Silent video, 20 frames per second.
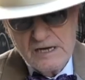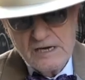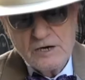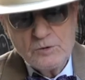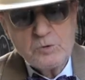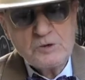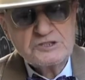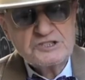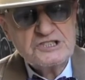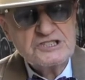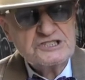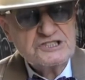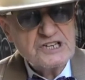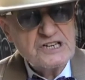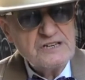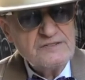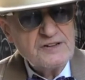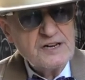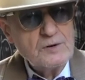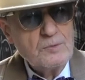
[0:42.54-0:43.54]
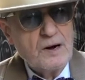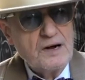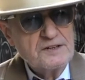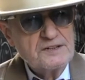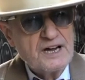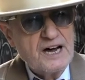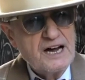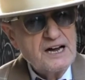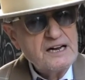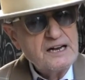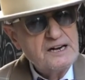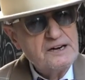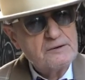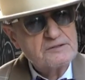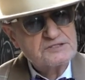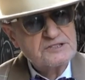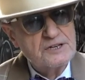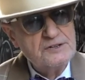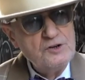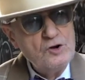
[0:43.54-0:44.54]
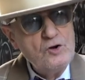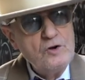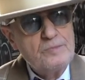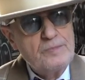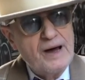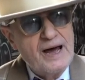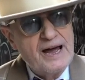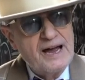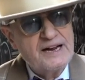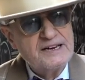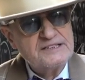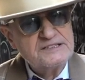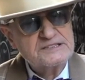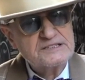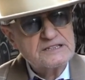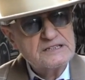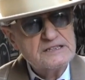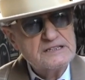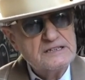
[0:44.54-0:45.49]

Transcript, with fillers: Watching TV one day, and there was a new band